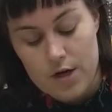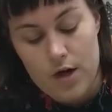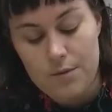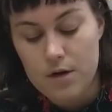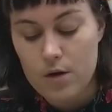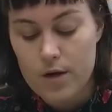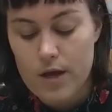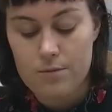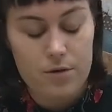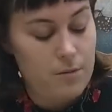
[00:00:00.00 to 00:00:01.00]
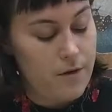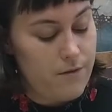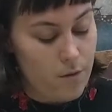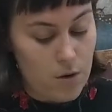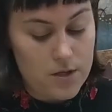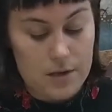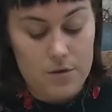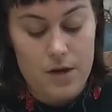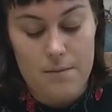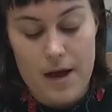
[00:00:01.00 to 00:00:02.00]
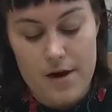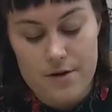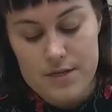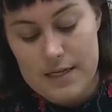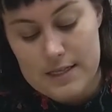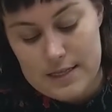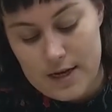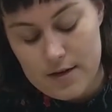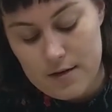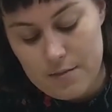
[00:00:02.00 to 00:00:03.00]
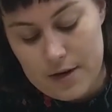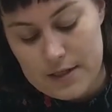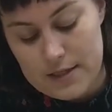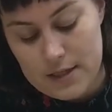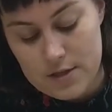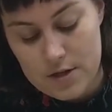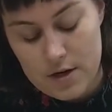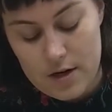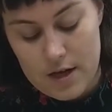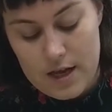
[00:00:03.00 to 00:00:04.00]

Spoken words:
Now I'm going to go ahead and put my 4 AA batteries inside my sensor.